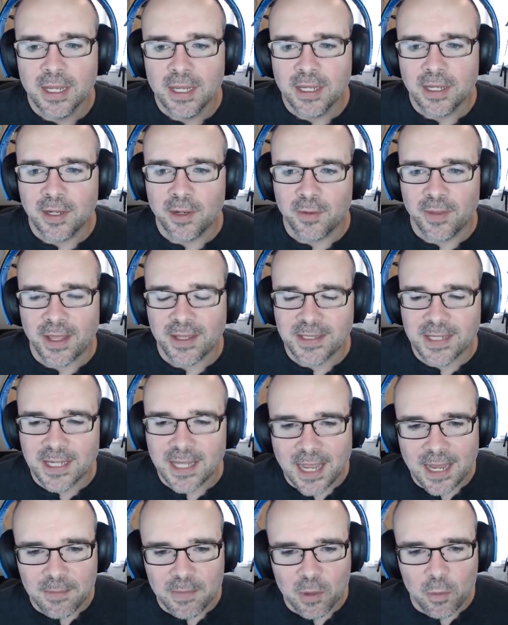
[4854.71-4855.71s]
you know, that's a
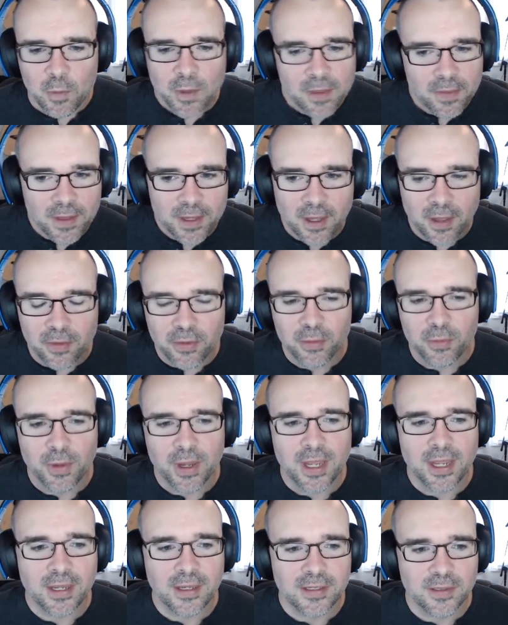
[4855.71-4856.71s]
game that went the other
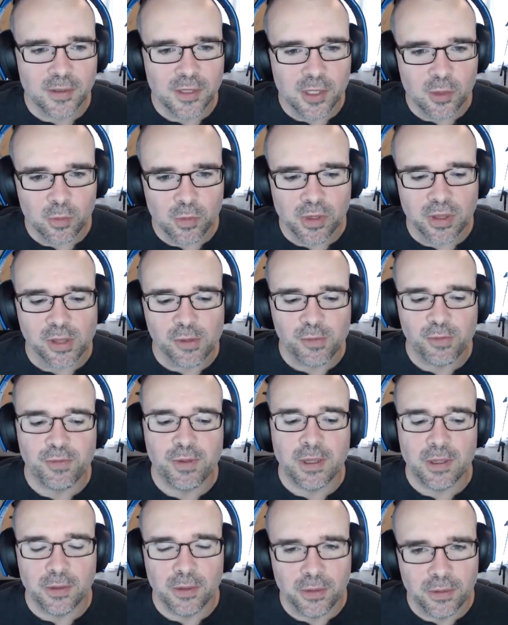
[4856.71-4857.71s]
way, so you really
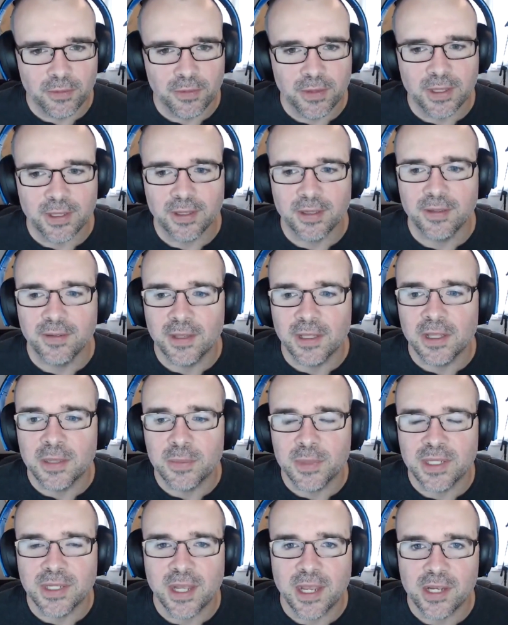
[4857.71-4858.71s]
feel the
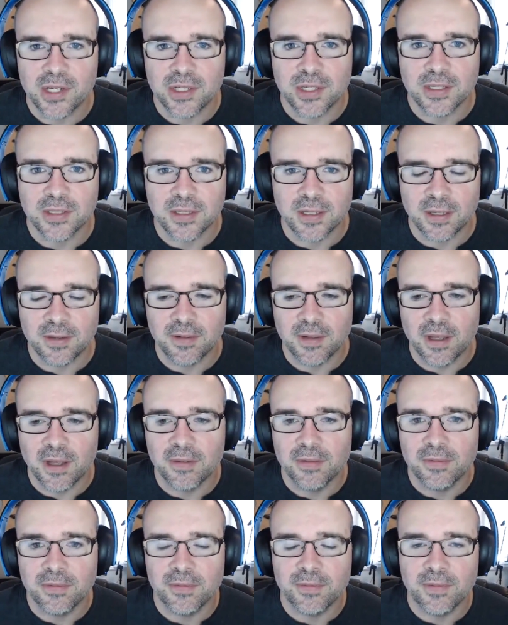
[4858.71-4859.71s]
limitations
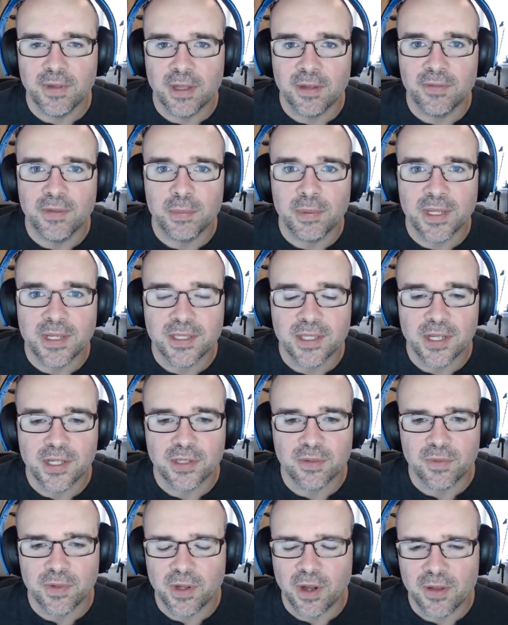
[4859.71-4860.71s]
of the
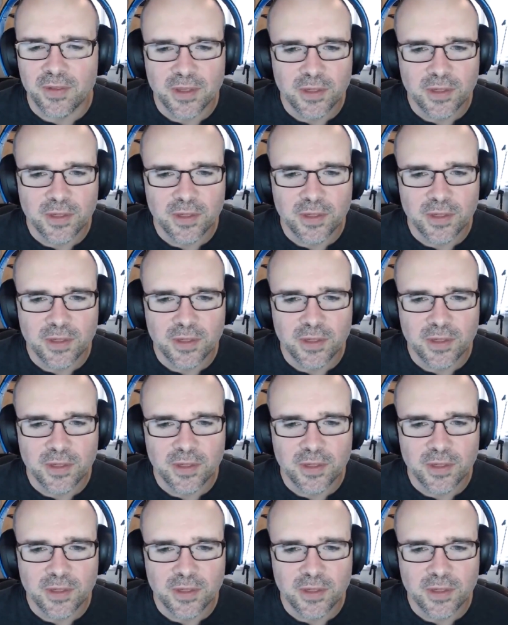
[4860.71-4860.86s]
PlayStation VR.